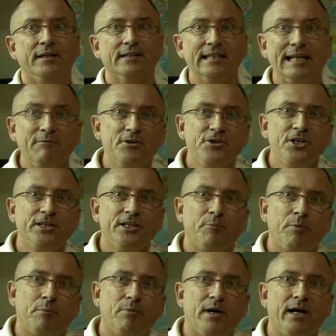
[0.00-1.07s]
leveraging their
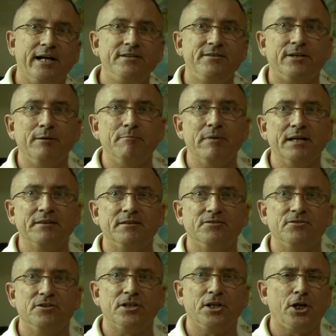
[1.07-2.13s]
proprietary
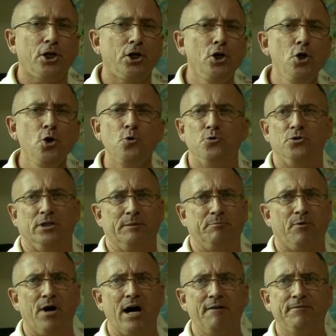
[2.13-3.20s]
methods into hugely
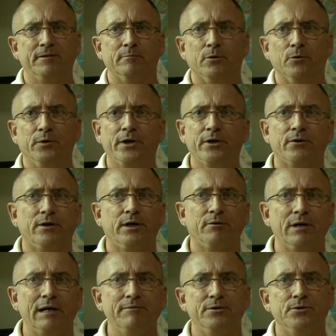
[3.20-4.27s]
profitable recurring
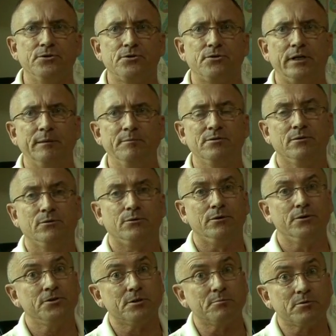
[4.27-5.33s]
revenue streams
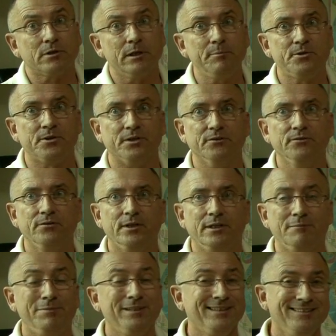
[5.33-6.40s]
or subscriptions
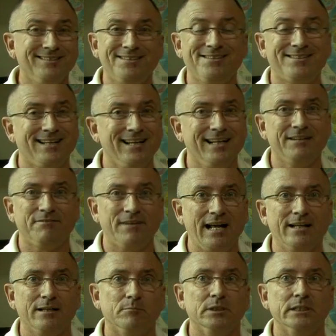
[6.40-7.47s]
because they're selling
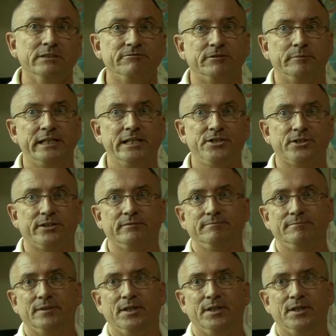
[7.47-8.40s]
valuable information.